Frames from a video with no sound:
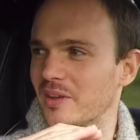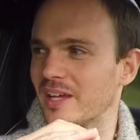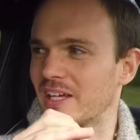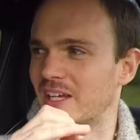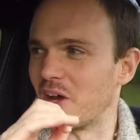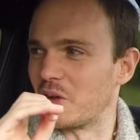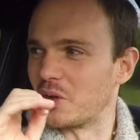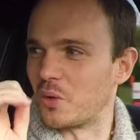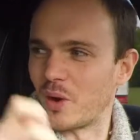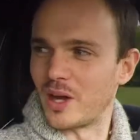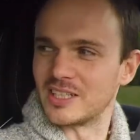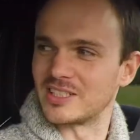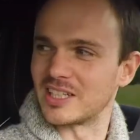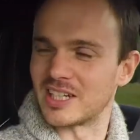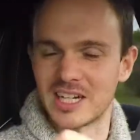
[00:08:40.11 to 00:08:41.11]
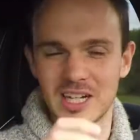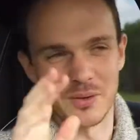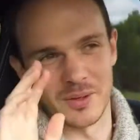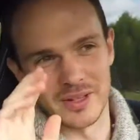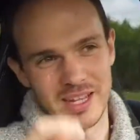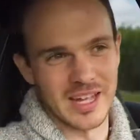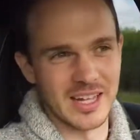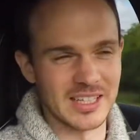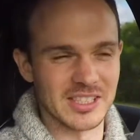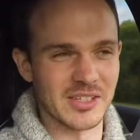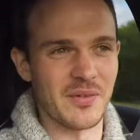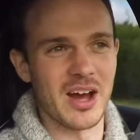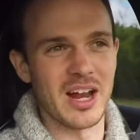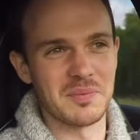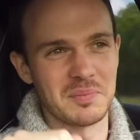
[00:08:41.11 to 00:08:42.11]
They go quite suddenly when they, so
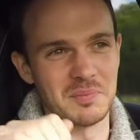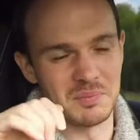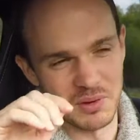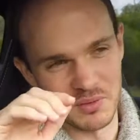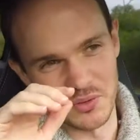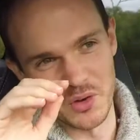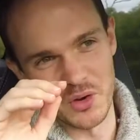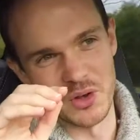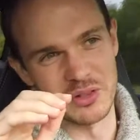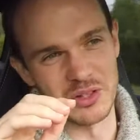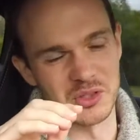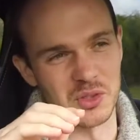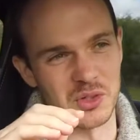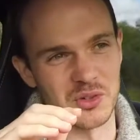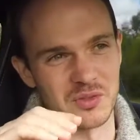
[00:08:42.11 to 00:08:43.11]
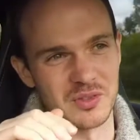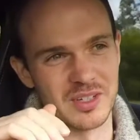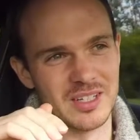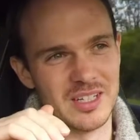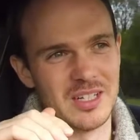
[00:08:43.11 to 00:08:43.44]
I prefer the sort of